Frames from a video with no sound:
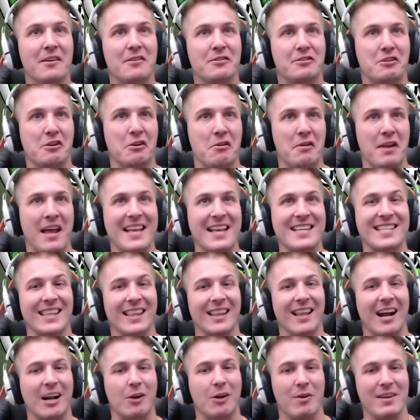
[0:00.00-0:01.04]
Dude, his
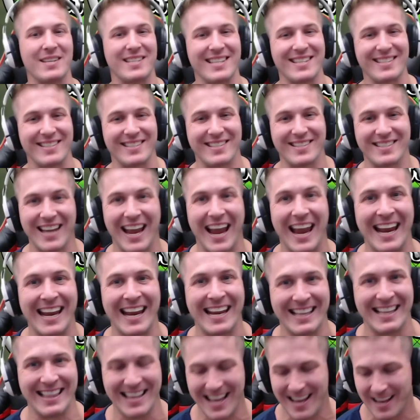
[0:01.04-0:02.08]
luck was
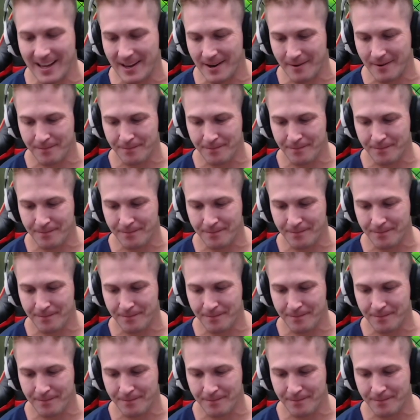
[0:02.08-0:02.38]
insane then.